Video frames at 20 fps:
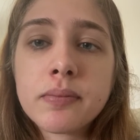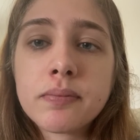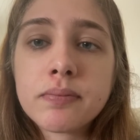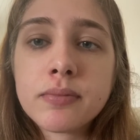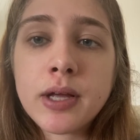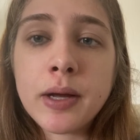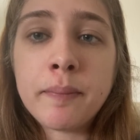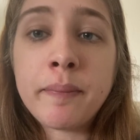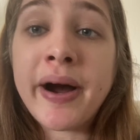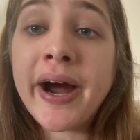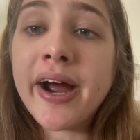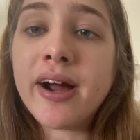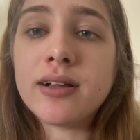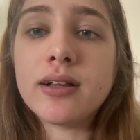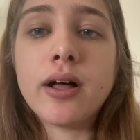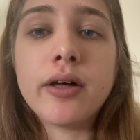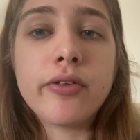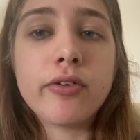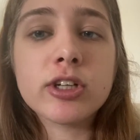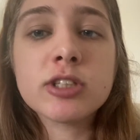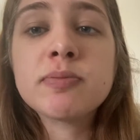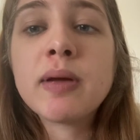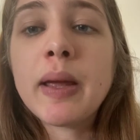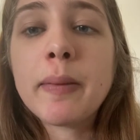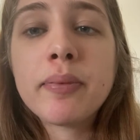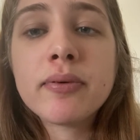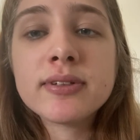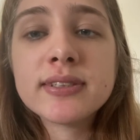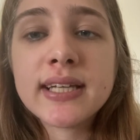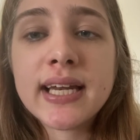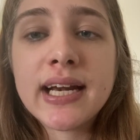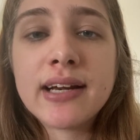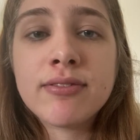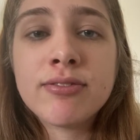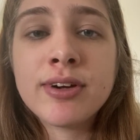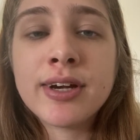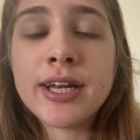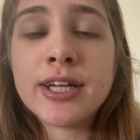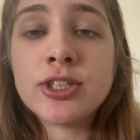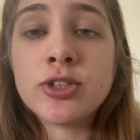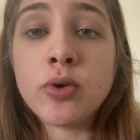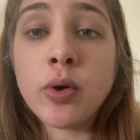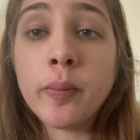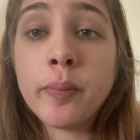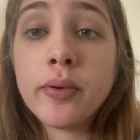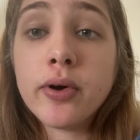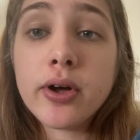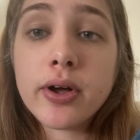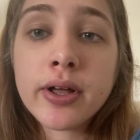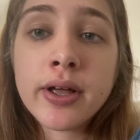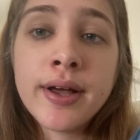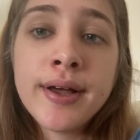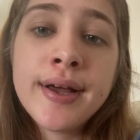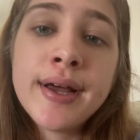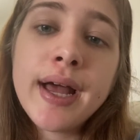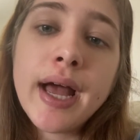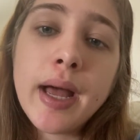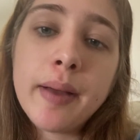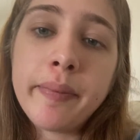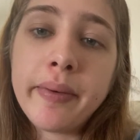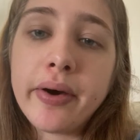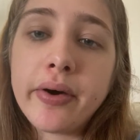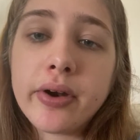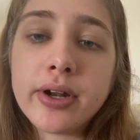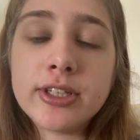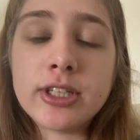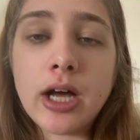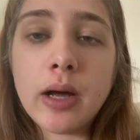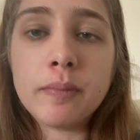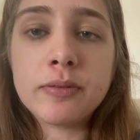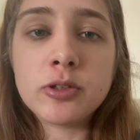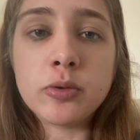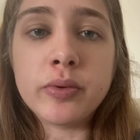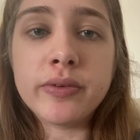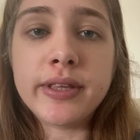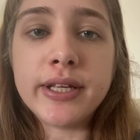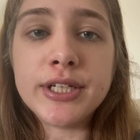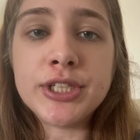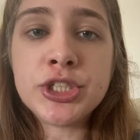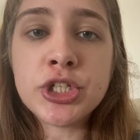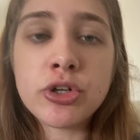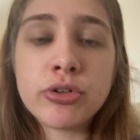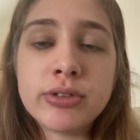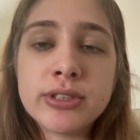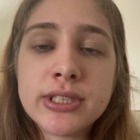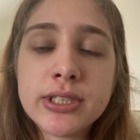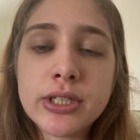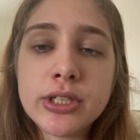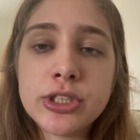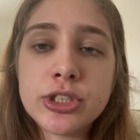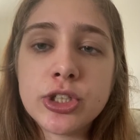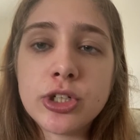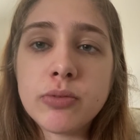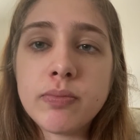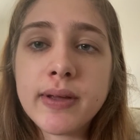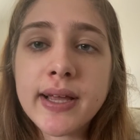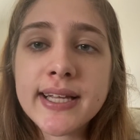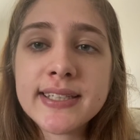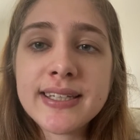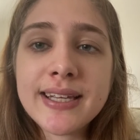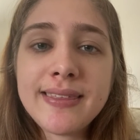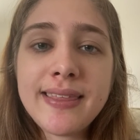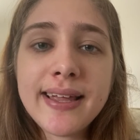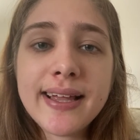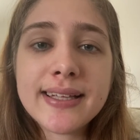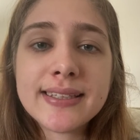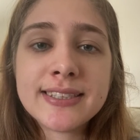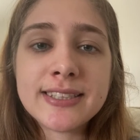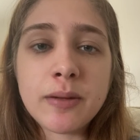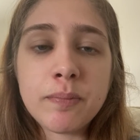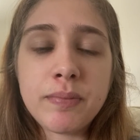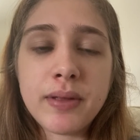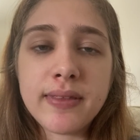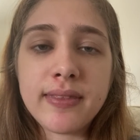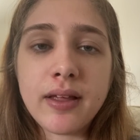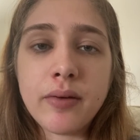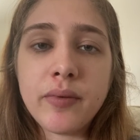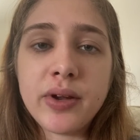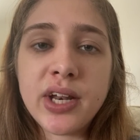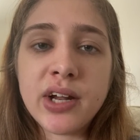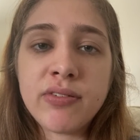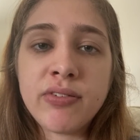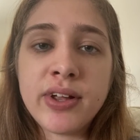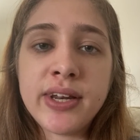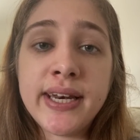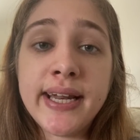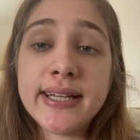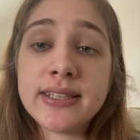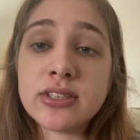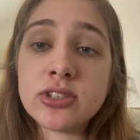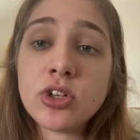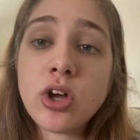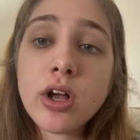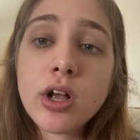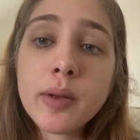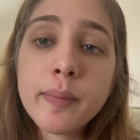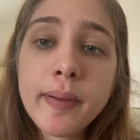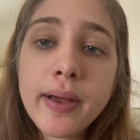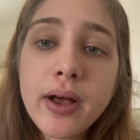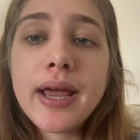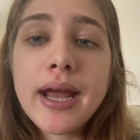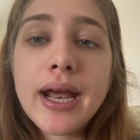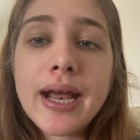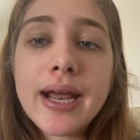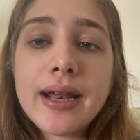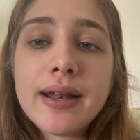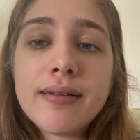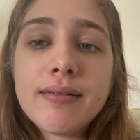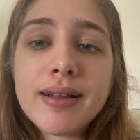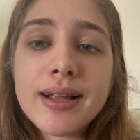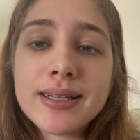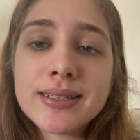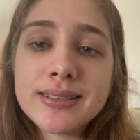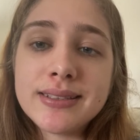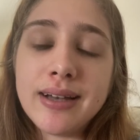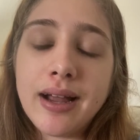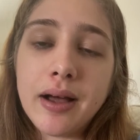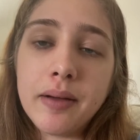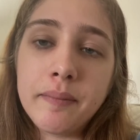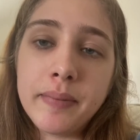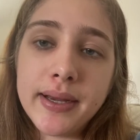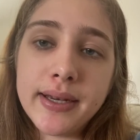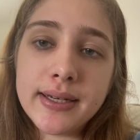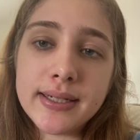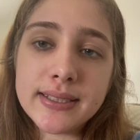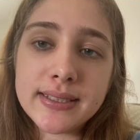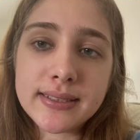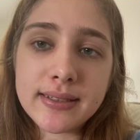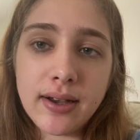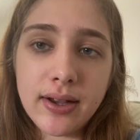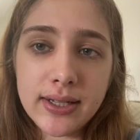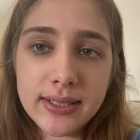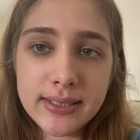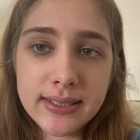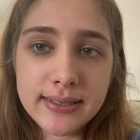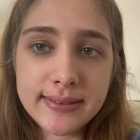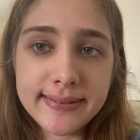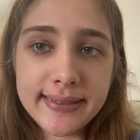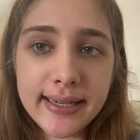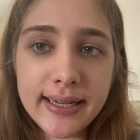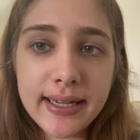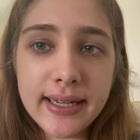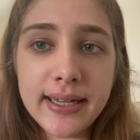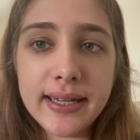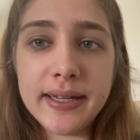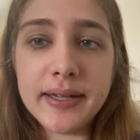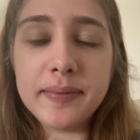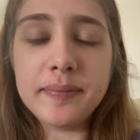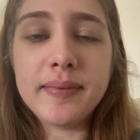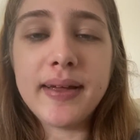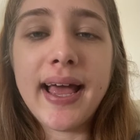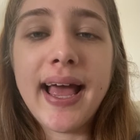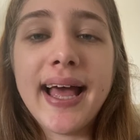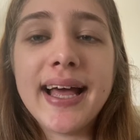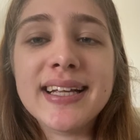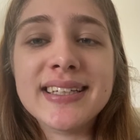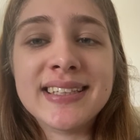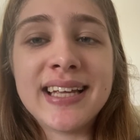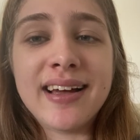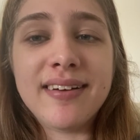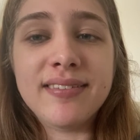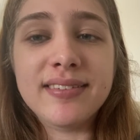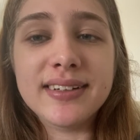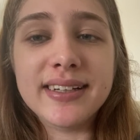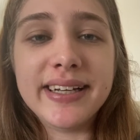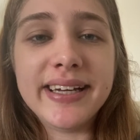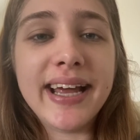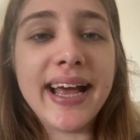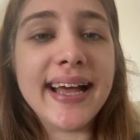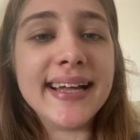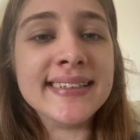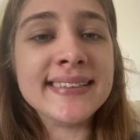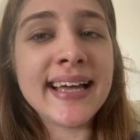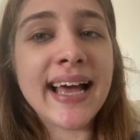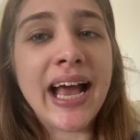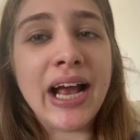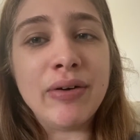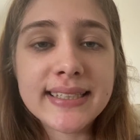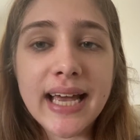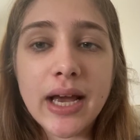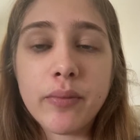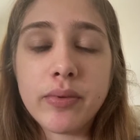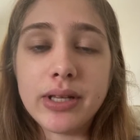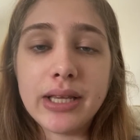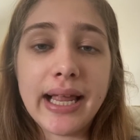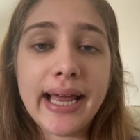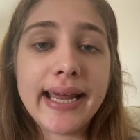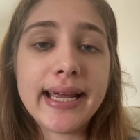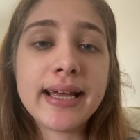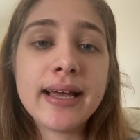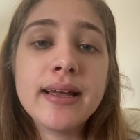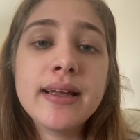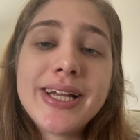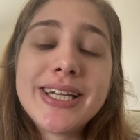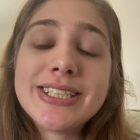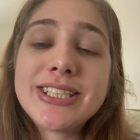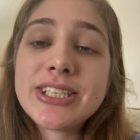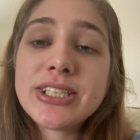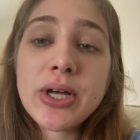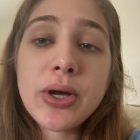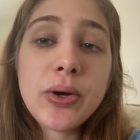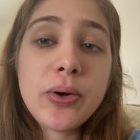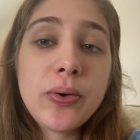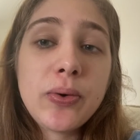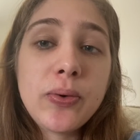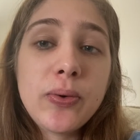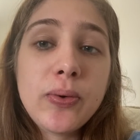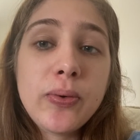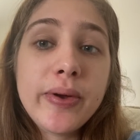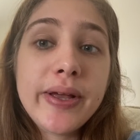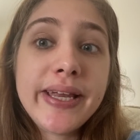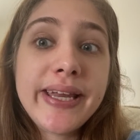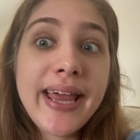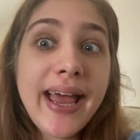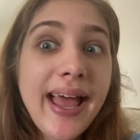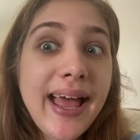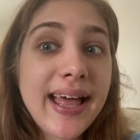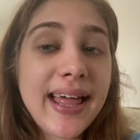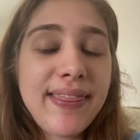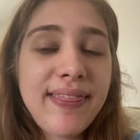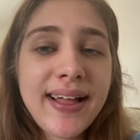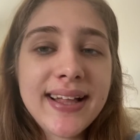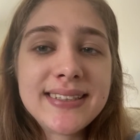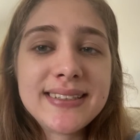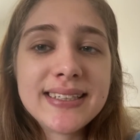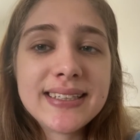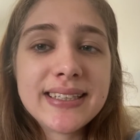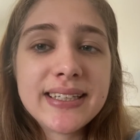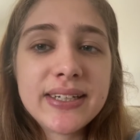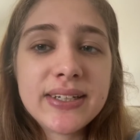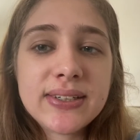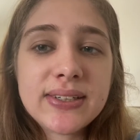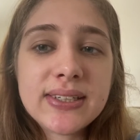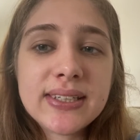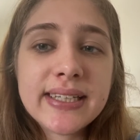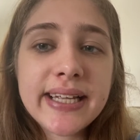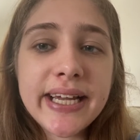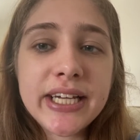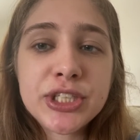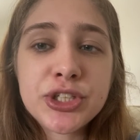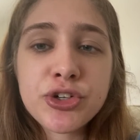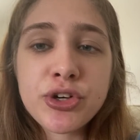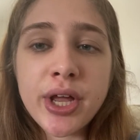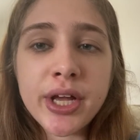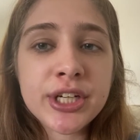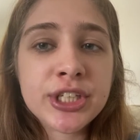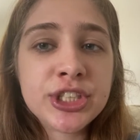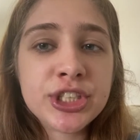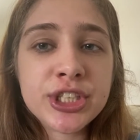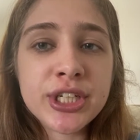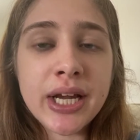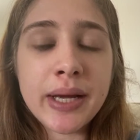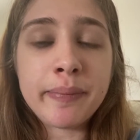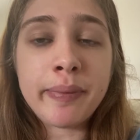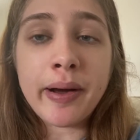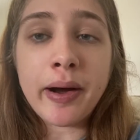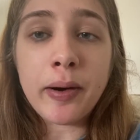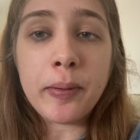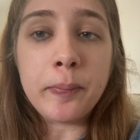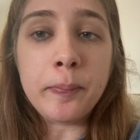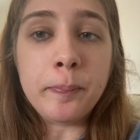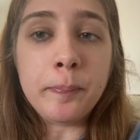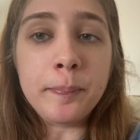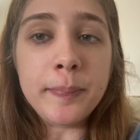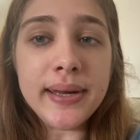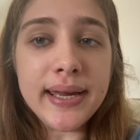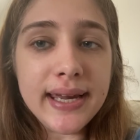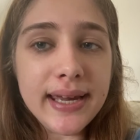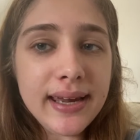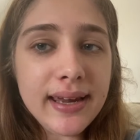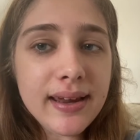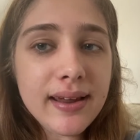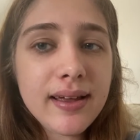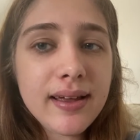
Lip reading: compile all those papers that I've written into a book about adoption within children's literature, because I think it's something that we definitely need to talk about, and it's not being discussed as heavily as I would like. So yeah, that's a little introduction about me.